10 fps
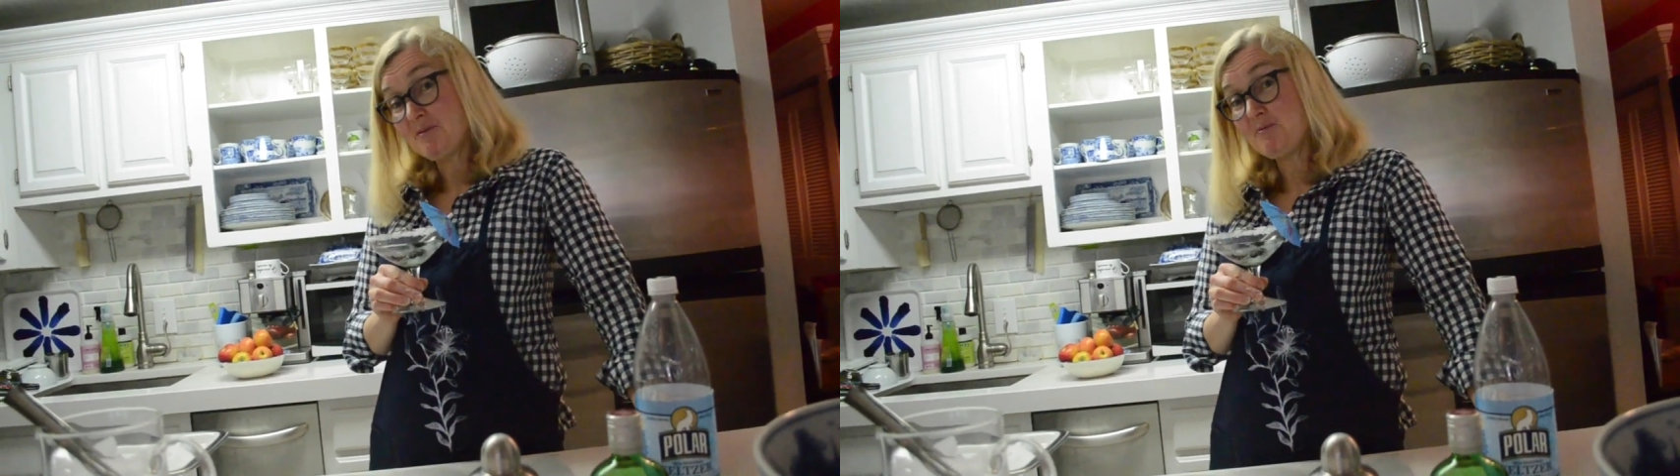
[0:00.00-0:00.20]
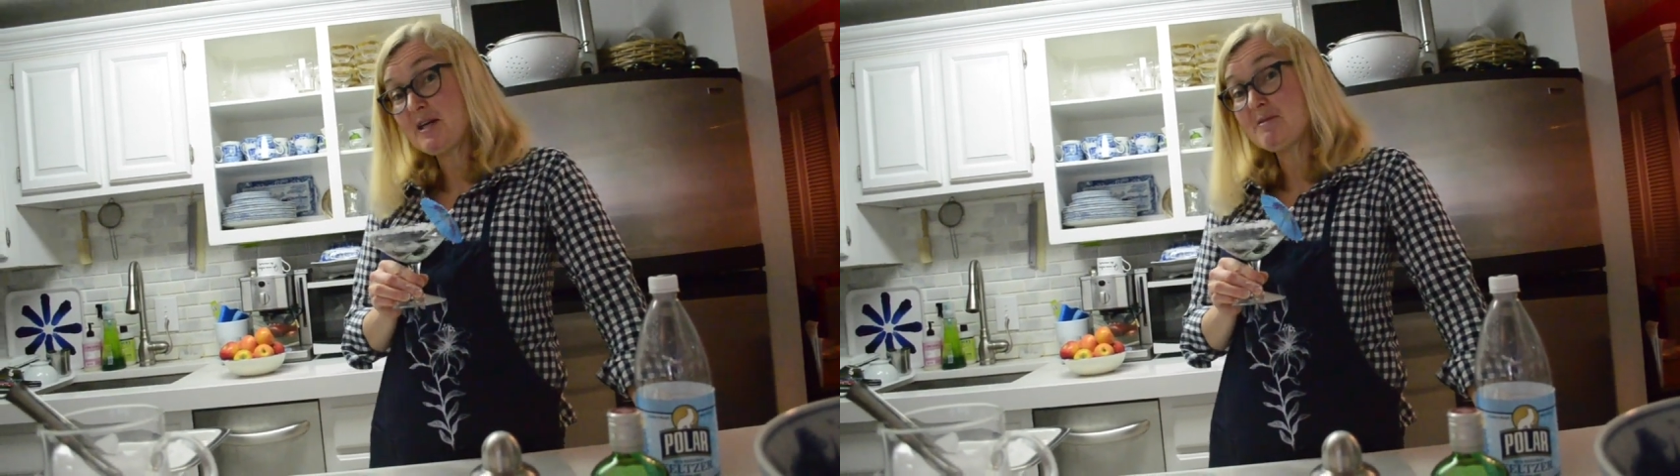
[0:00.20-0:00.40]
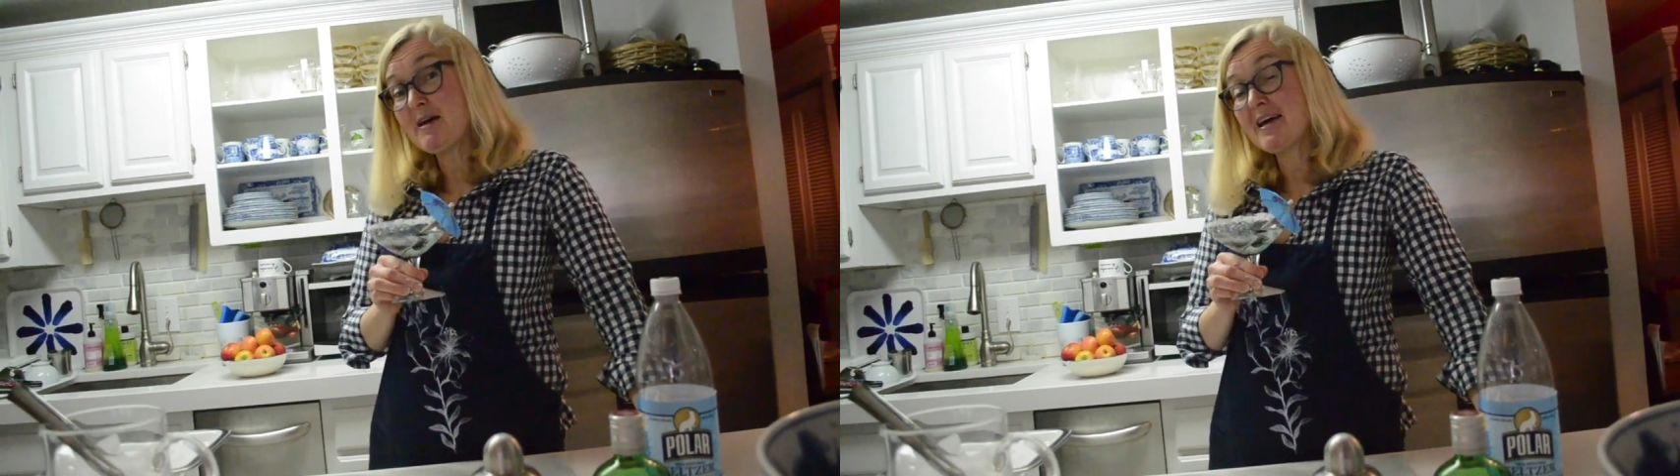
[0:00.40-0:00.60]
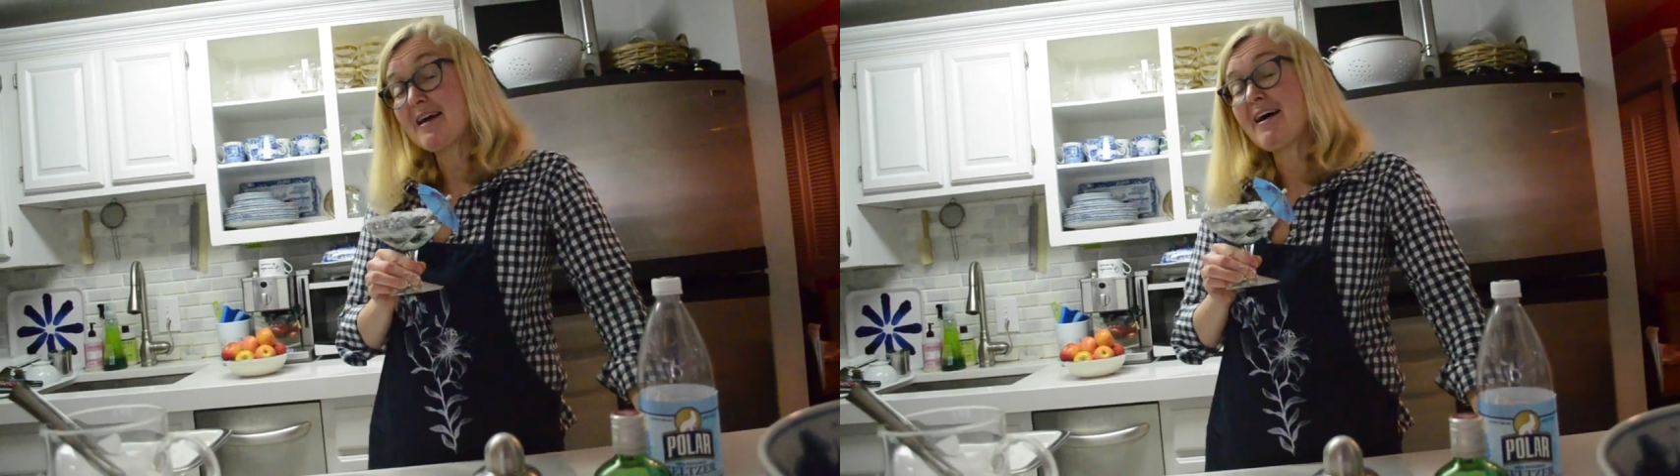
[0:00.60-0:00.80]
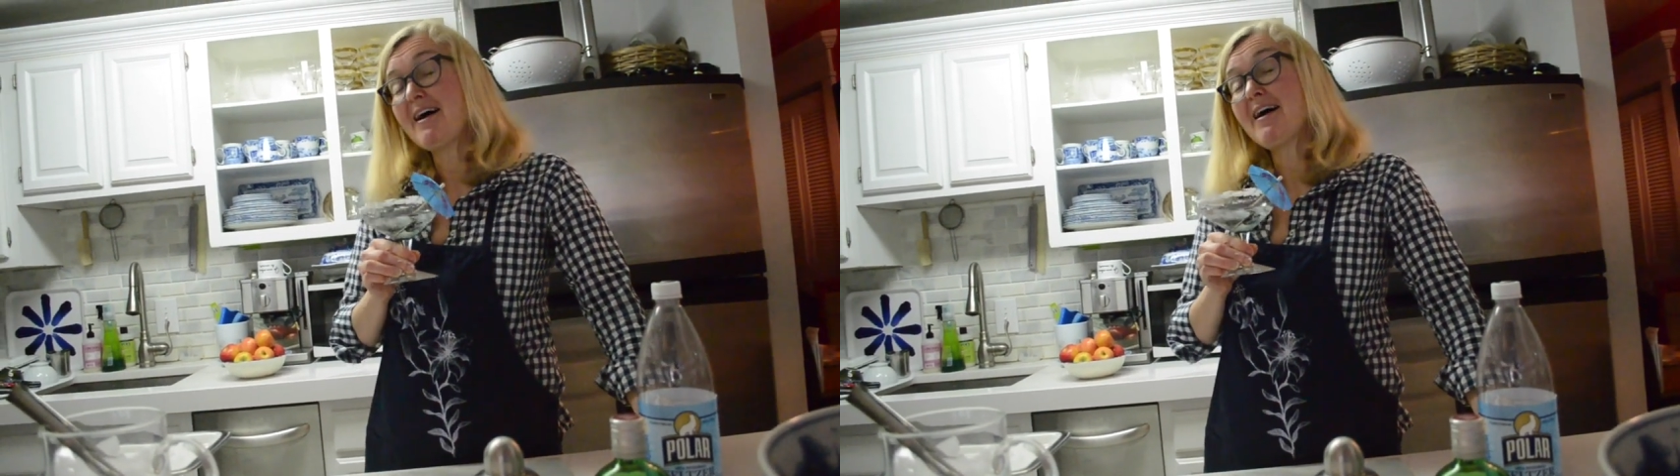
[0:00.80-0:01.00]
we can make
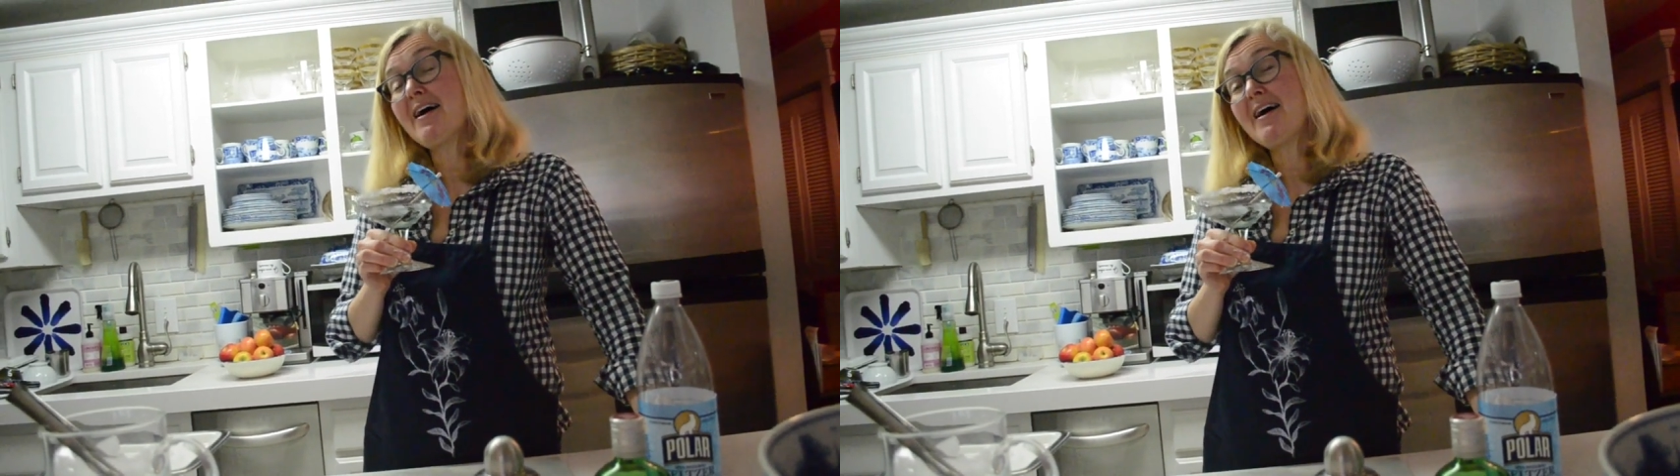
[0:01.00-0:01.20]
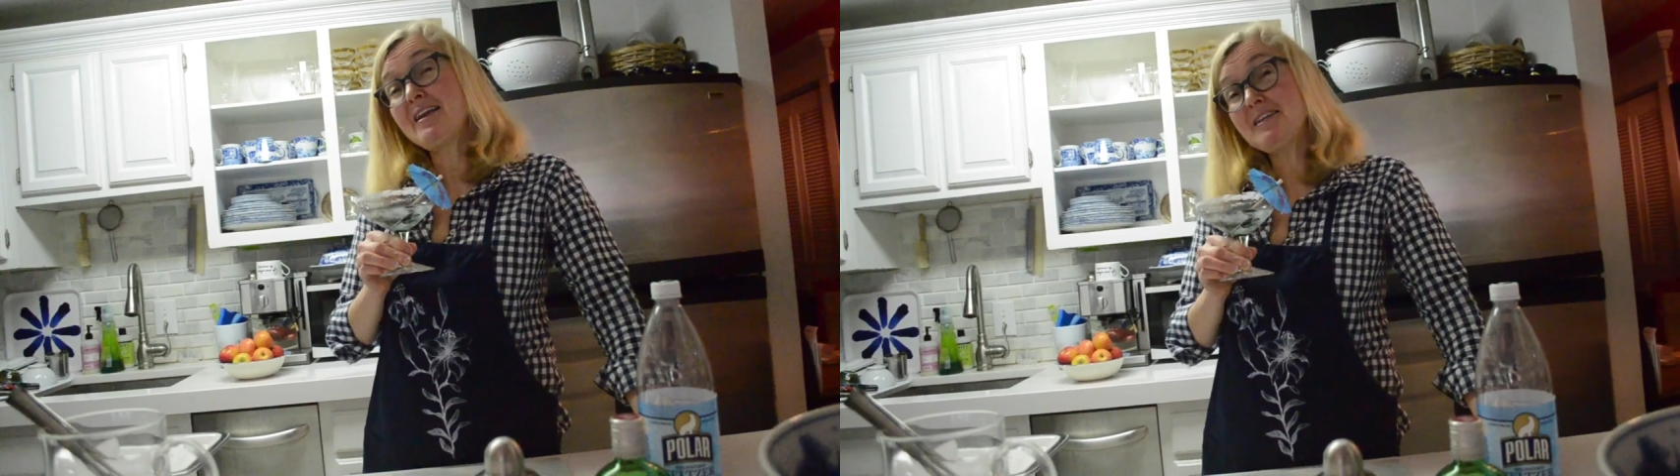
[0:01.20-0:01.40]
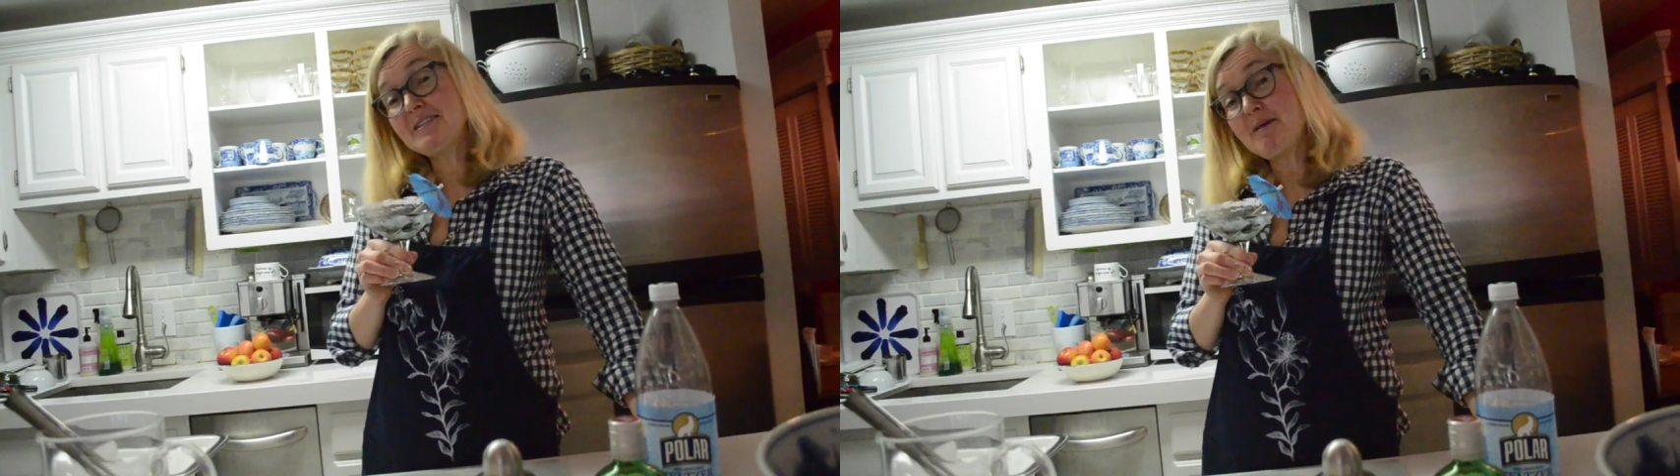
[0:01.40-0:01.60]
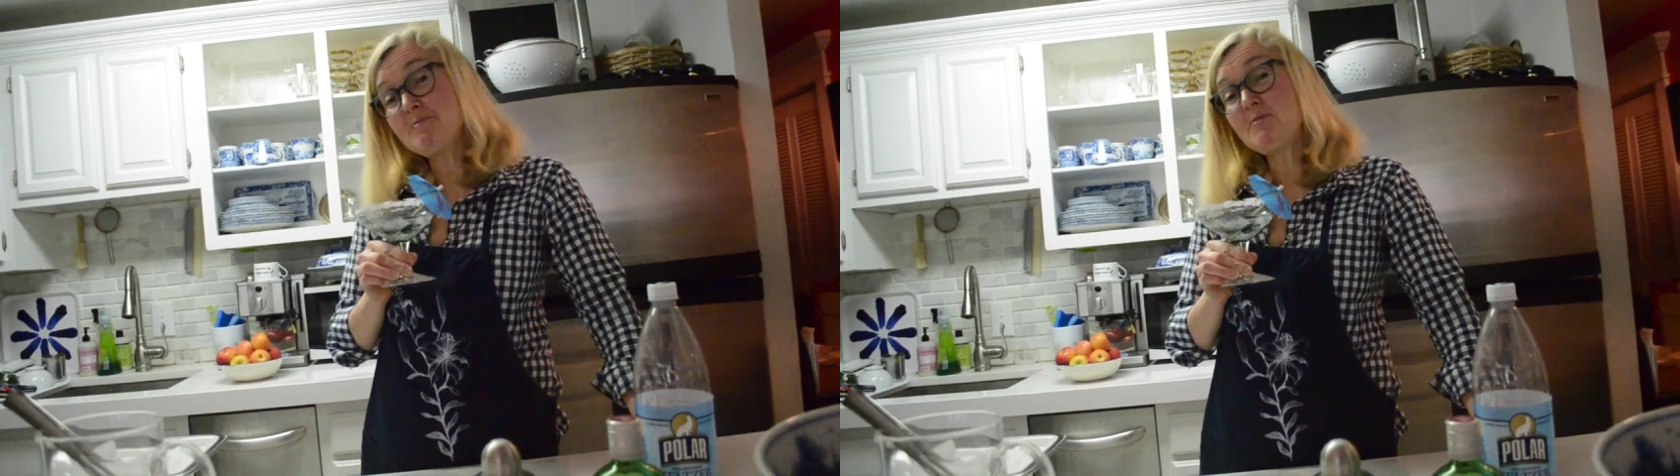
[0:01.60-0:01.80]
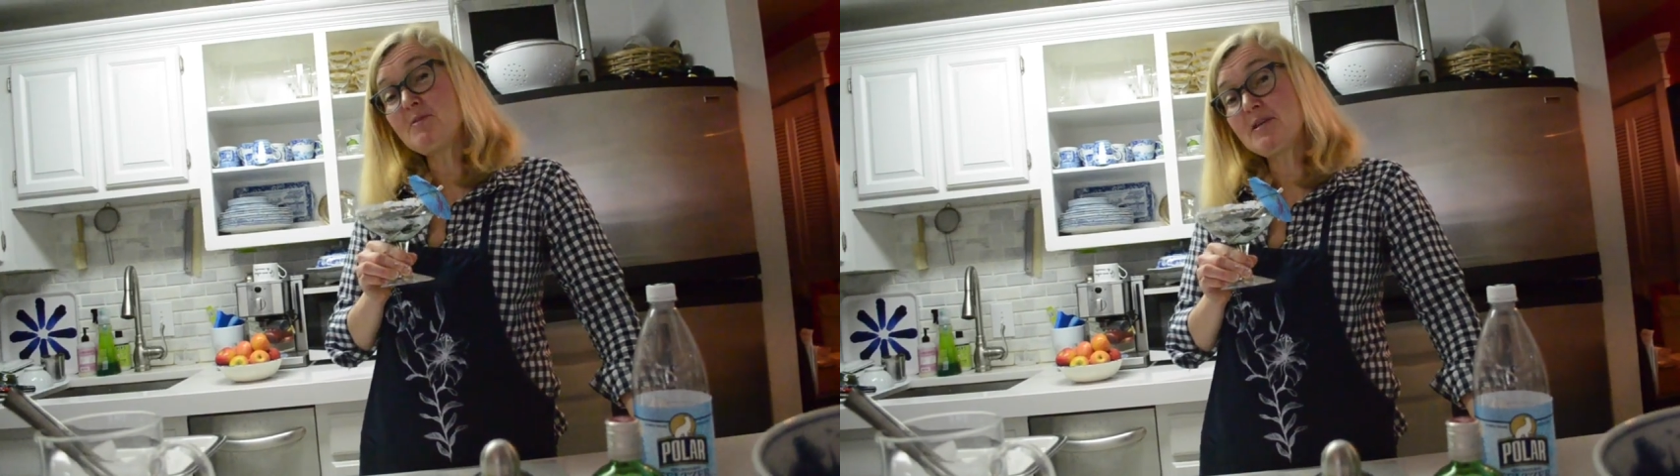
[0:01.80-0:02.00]
an acceptable